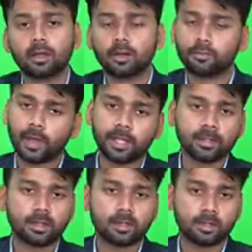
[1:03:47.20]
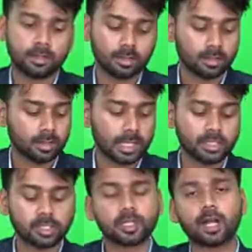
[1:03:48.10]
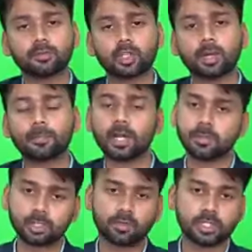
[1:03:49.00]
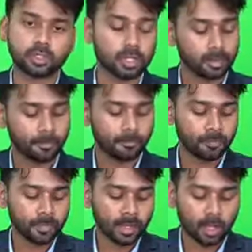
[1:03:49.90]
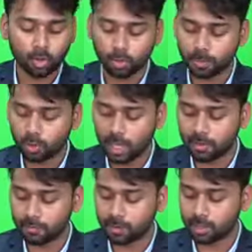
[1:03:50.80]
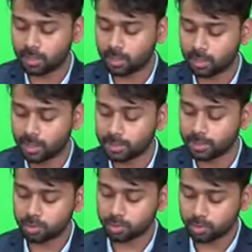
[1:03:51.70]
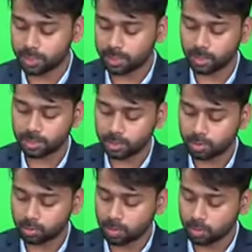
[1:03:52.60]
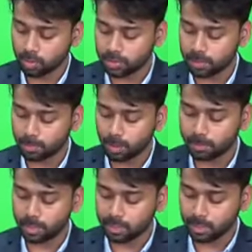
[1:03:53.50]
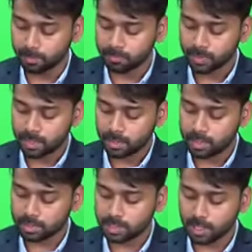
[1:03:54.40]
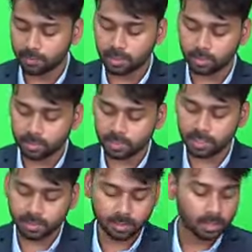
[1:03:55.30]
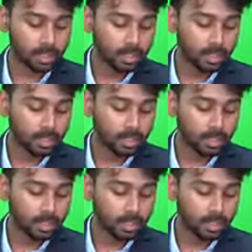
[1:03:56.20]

Fine, let's start with a prelims question. I hope you have understood the concept properly. Let's start with the question.